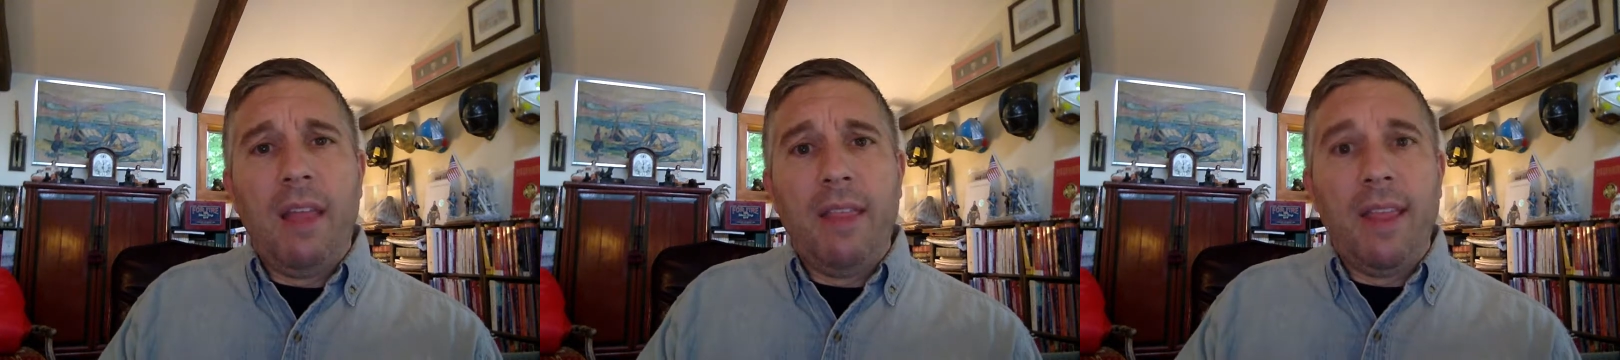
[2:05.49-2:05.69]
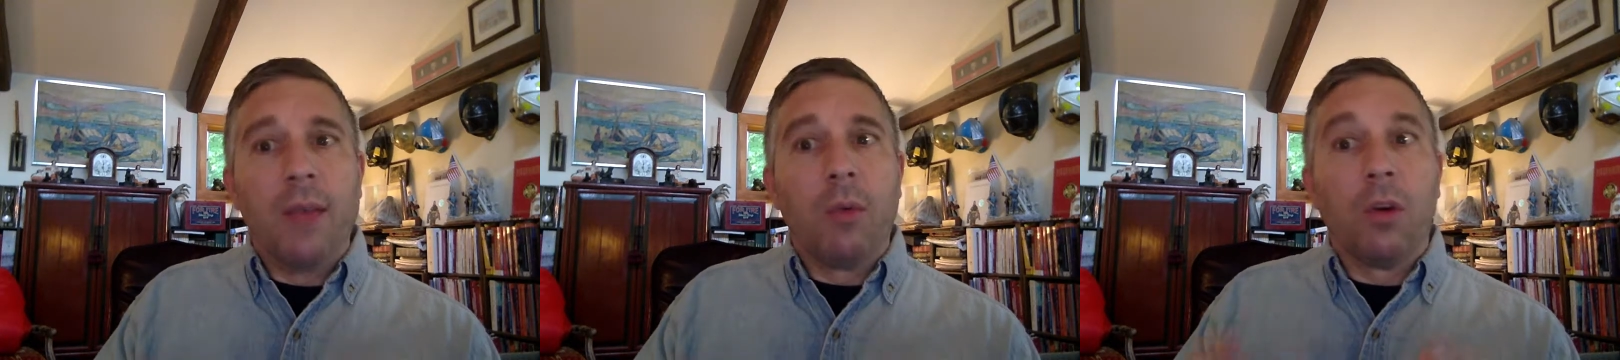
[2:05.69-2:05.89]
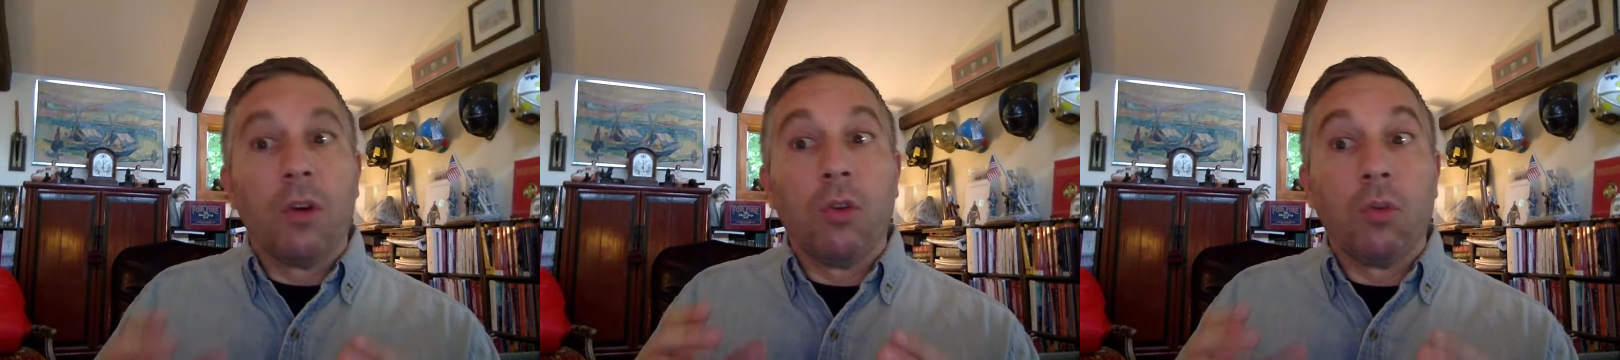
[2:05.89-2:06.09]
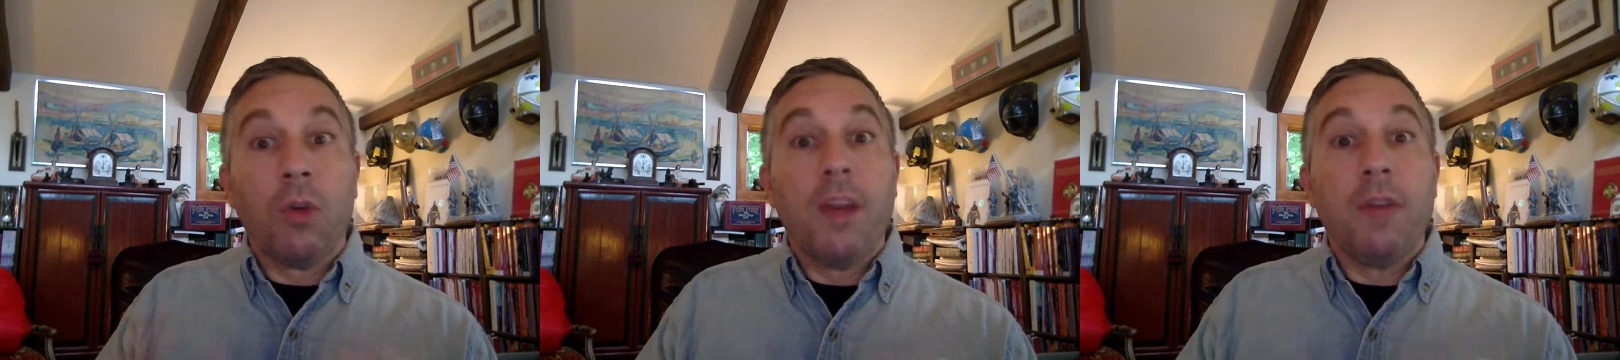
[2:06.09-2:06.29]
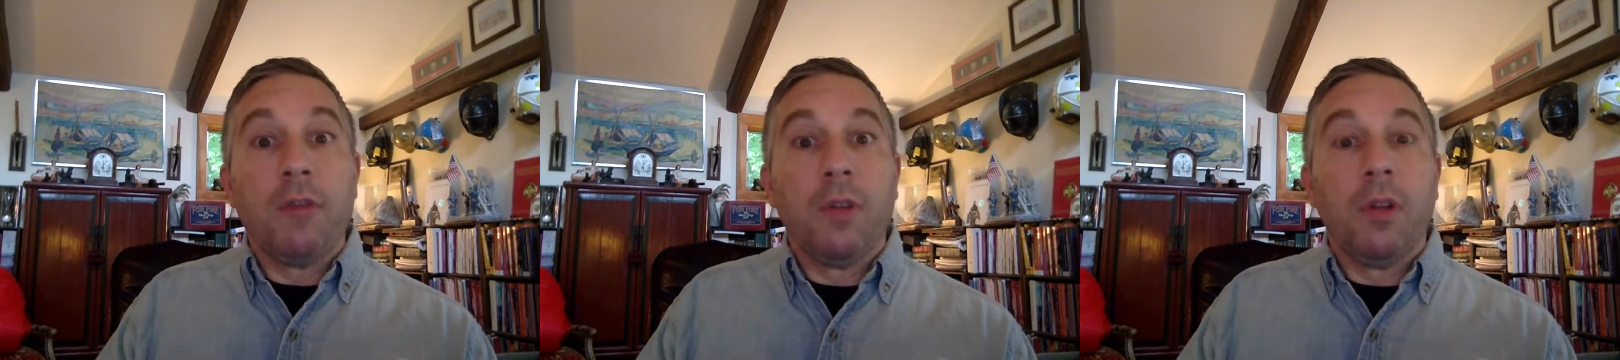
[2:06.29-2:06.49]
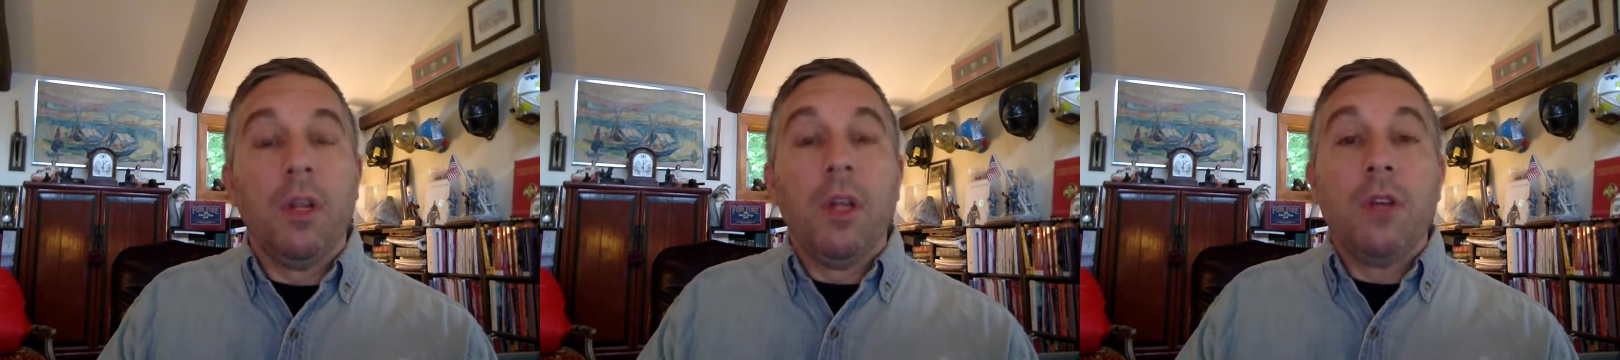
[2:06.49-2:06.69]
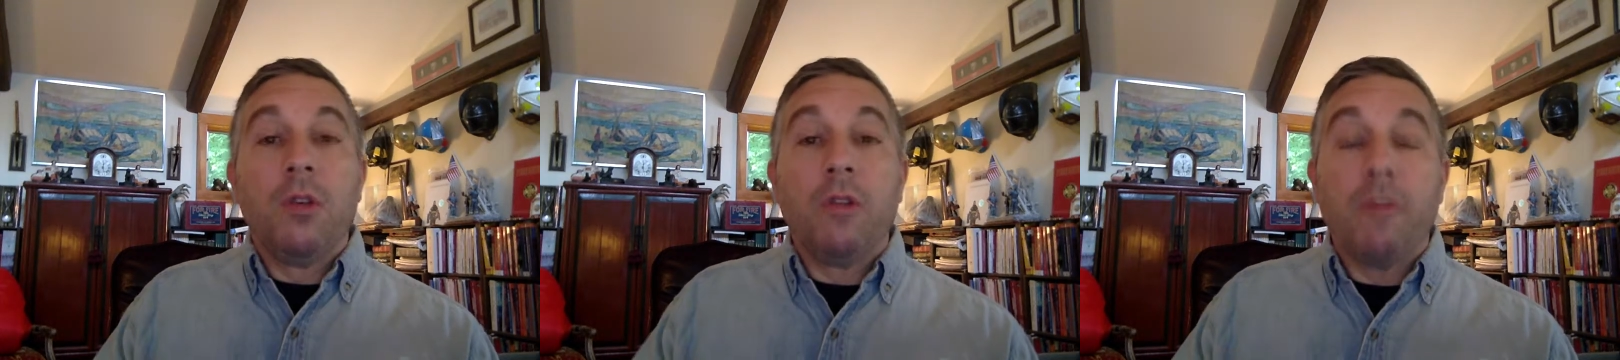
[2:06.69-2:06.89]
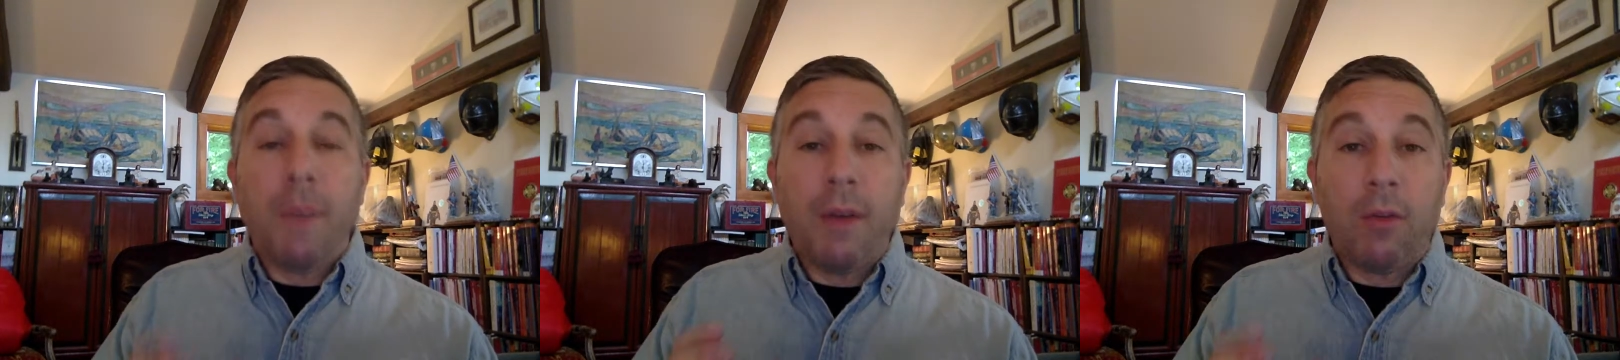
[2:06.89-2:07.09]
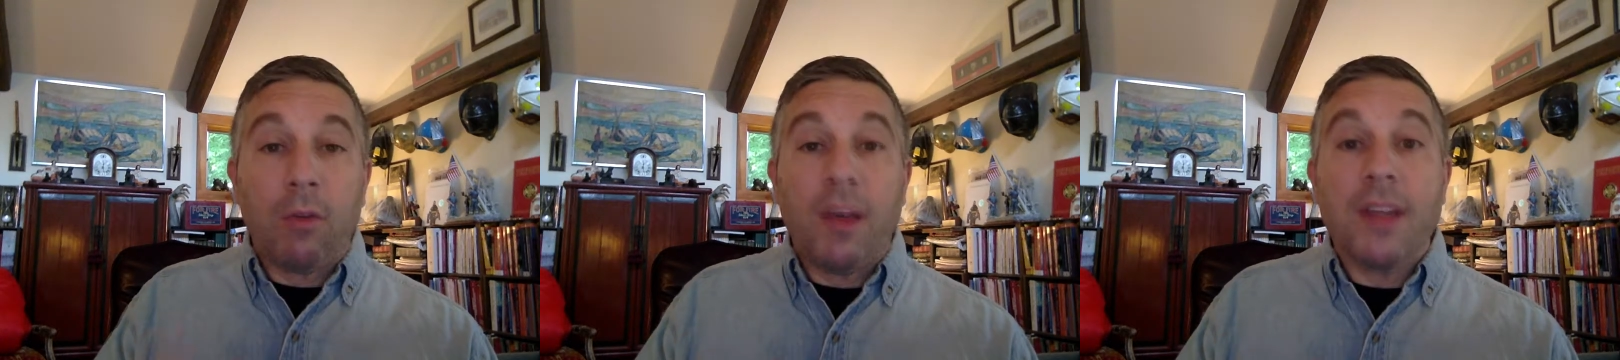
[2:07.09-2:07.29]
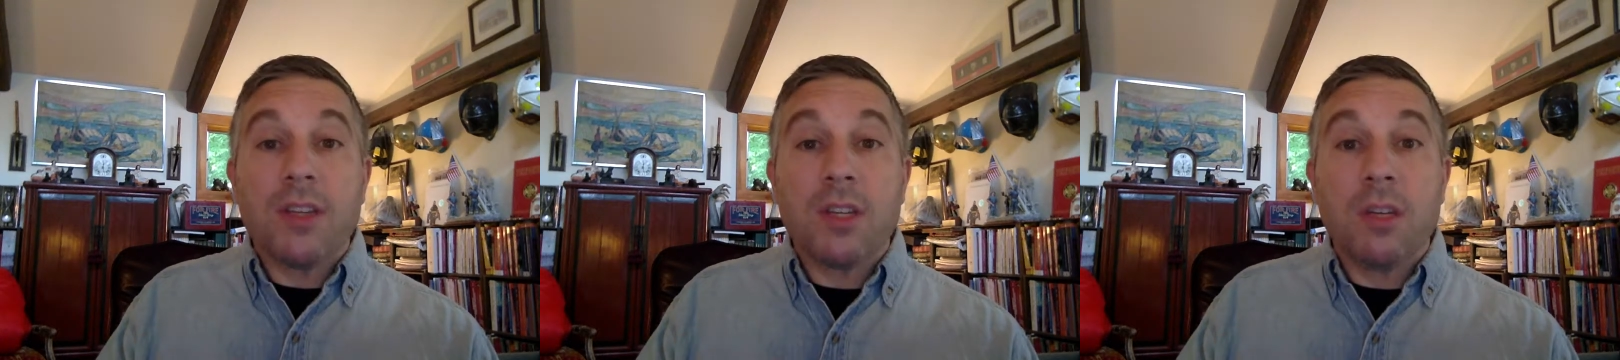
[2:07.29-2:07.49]
and they were grateful to have been
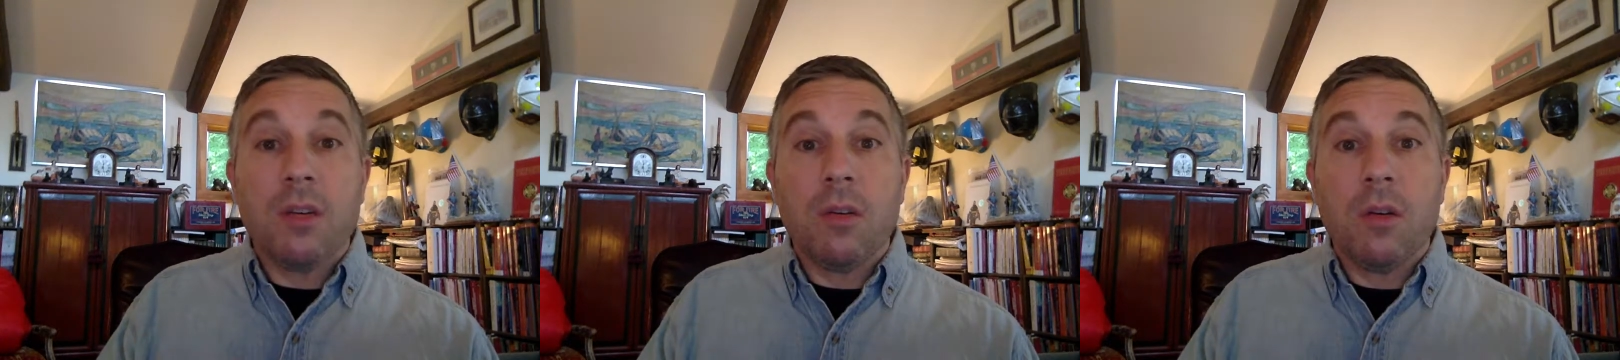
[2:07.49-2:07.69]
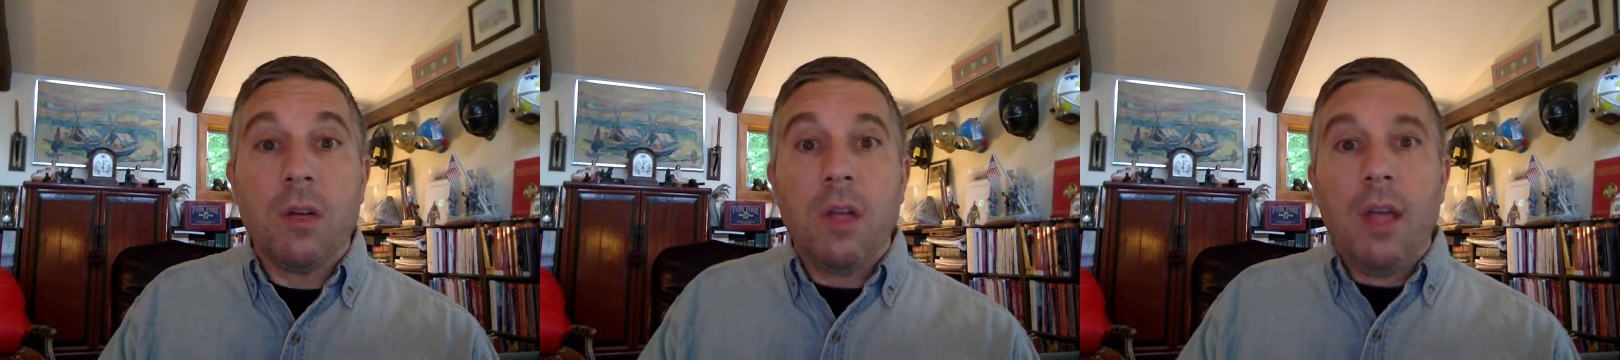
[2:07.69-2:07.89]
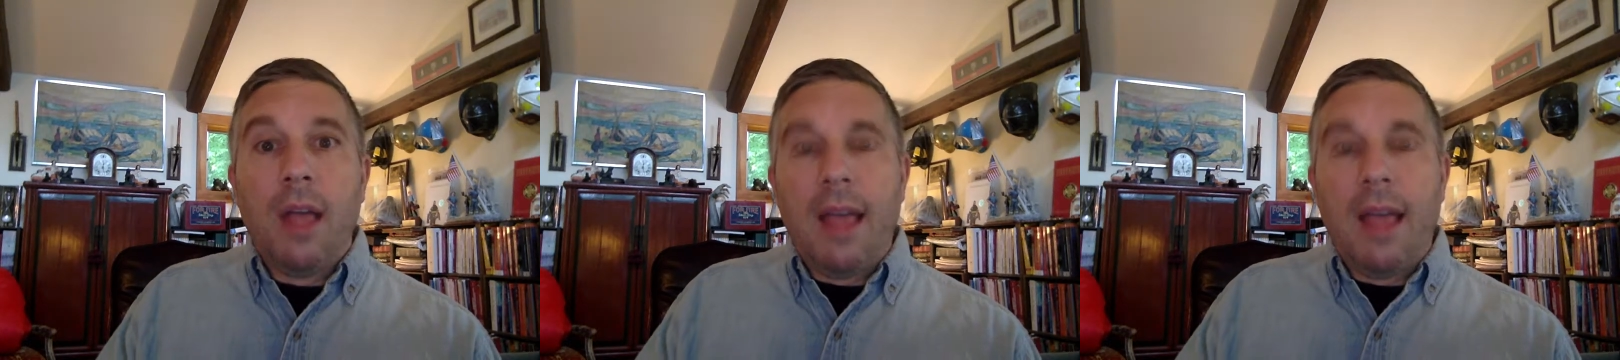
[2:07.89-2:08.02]
rescued.